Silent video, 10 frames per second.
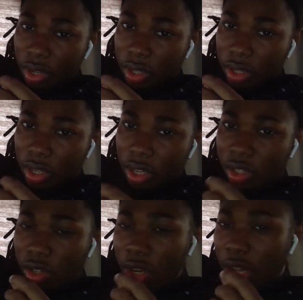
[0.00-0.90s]
to get
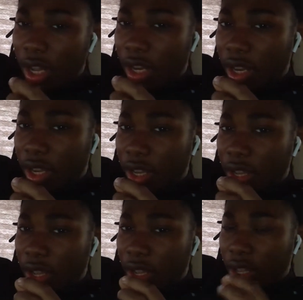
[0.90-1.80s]
your head
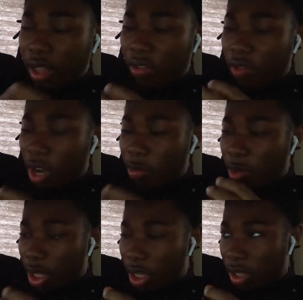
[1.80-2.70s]
in the right
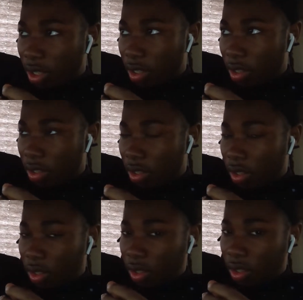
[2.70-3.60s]
place.
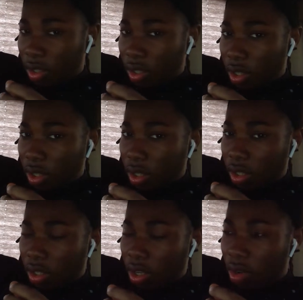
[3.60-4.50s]

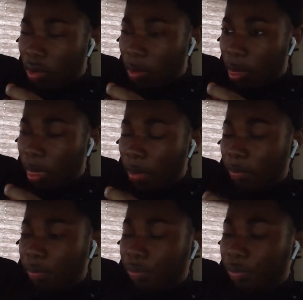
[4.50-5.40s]
So,
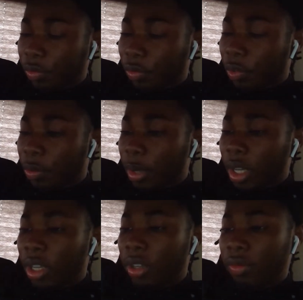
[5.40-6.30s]
for me,